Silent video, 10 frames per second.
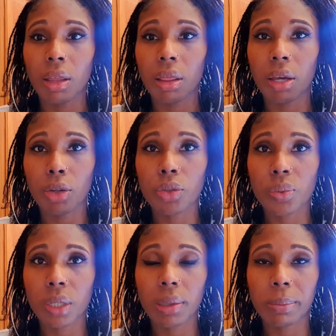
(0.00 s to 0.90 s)
Those
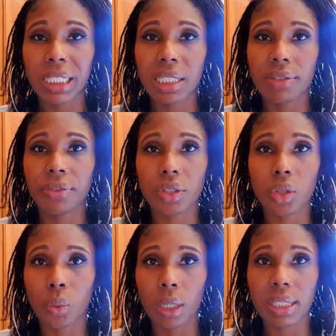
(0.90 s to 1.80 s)
were completely different to
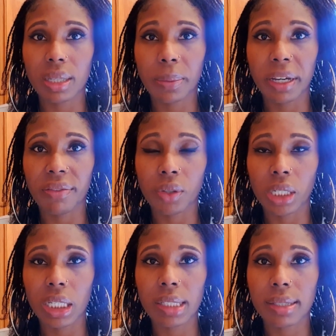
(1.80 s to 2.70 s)
the ones that we have on the
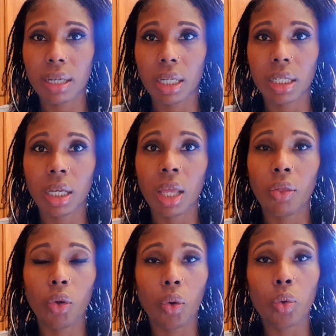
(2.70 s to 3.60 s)
inside.
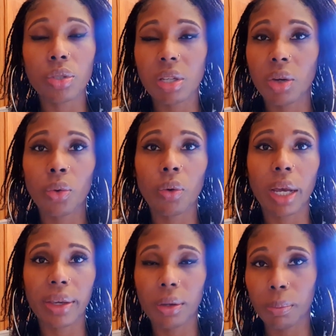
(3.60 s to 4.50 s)
But also, I
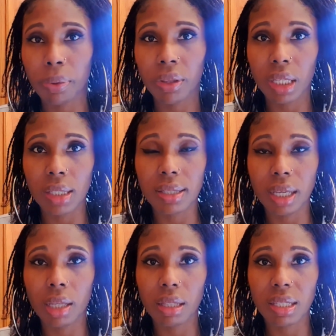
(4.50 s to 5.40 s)
couldn't put the
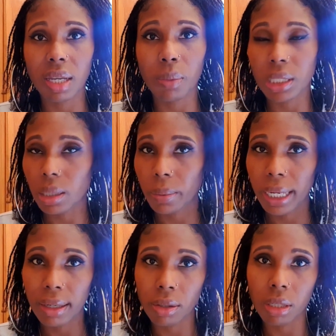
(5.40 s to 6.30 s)
same ones that we
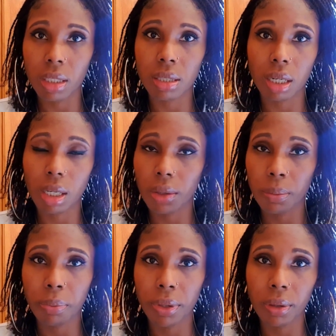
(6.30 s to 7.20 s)
had on the inside, I
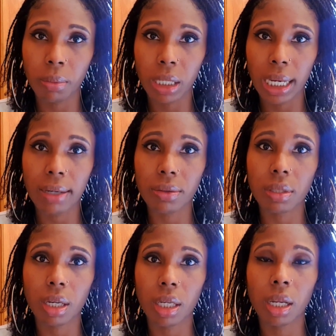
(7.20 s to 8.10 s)
couldn't put them on the
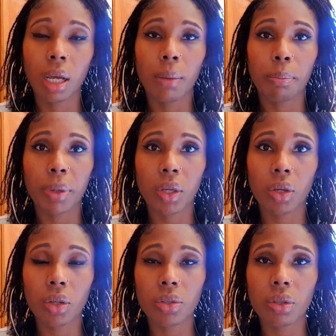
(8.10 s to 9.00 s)
outside
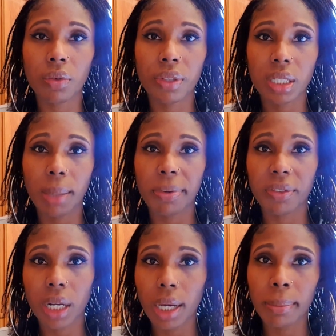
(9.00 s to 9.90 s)
because of the type of
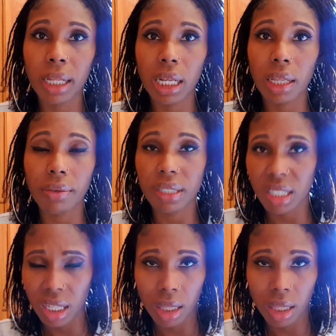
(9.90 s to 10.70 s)
climate that there is here.